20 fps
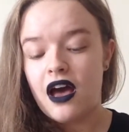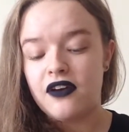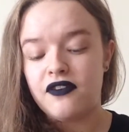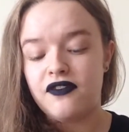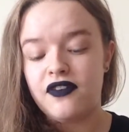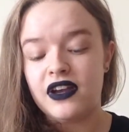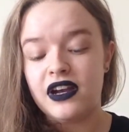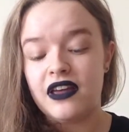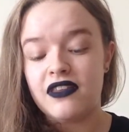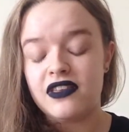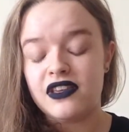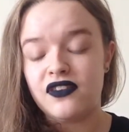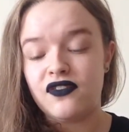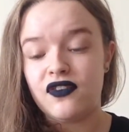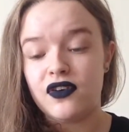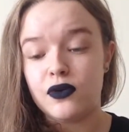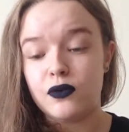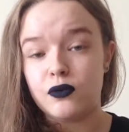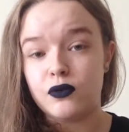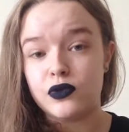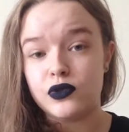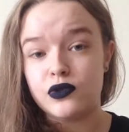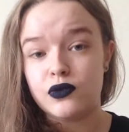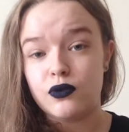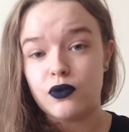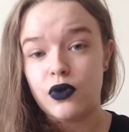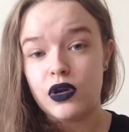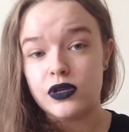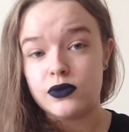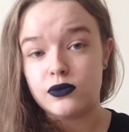I feel like this film
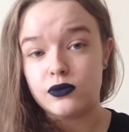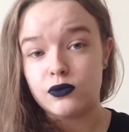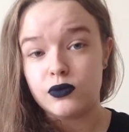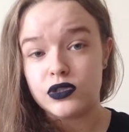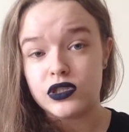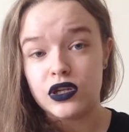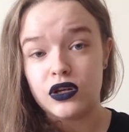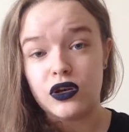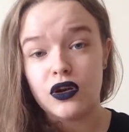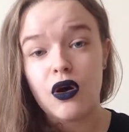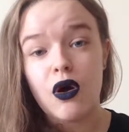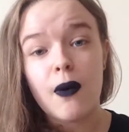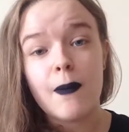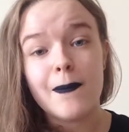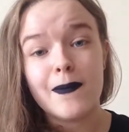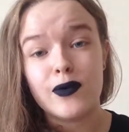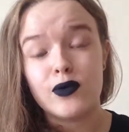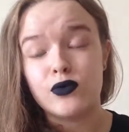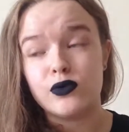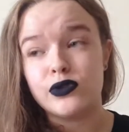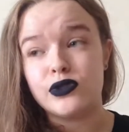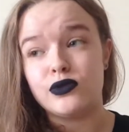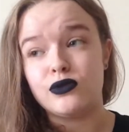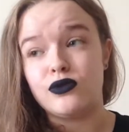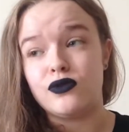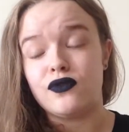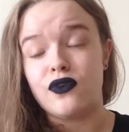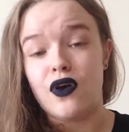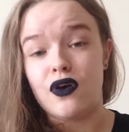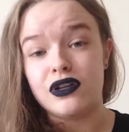was a lot more
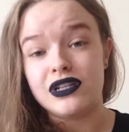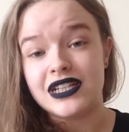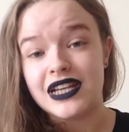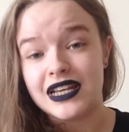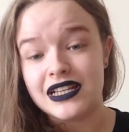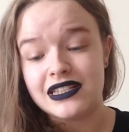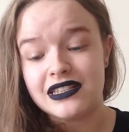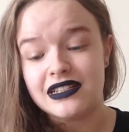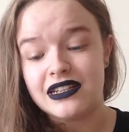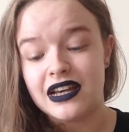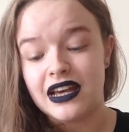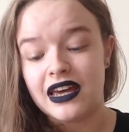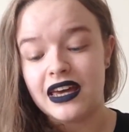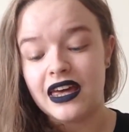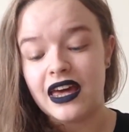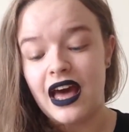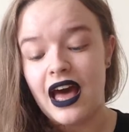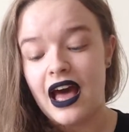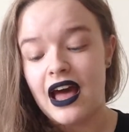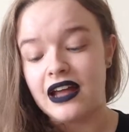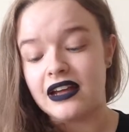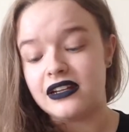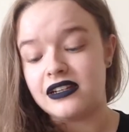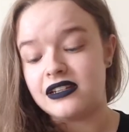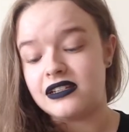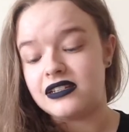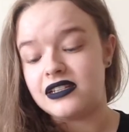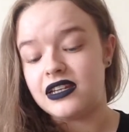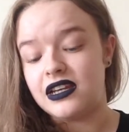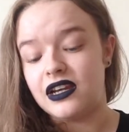sort of artistic,
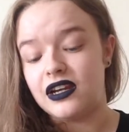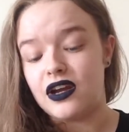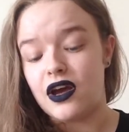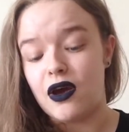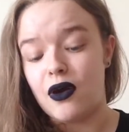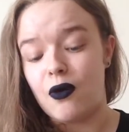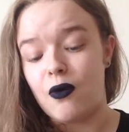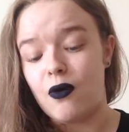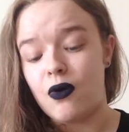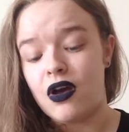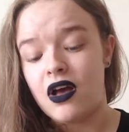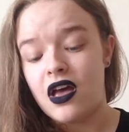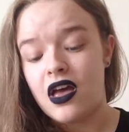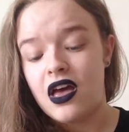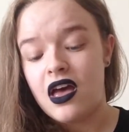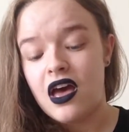and, you know,